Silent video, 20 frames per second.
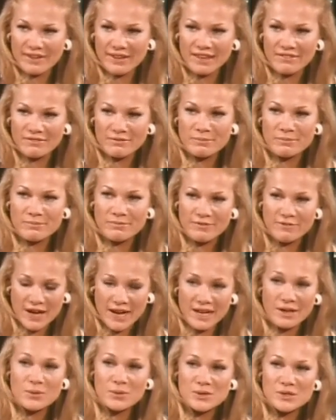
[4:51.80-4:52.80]
of Anne
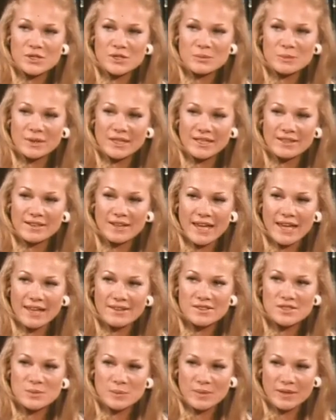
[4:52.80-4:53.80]
Frank, where she played
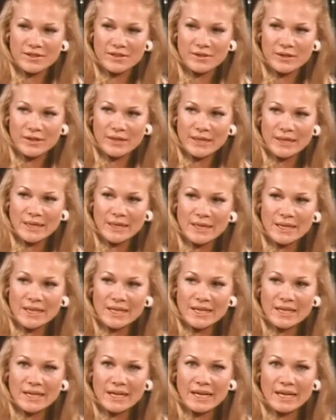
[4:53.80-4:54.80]
Anne's mother.
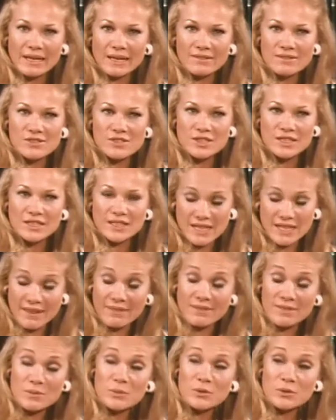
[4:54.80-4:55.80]
And she did
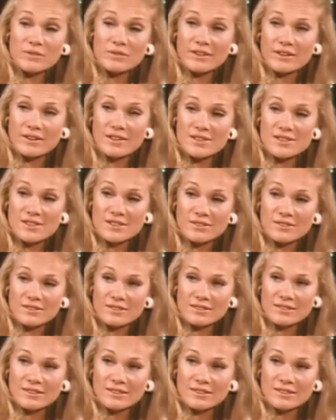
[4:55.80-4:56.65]
that in the movie also.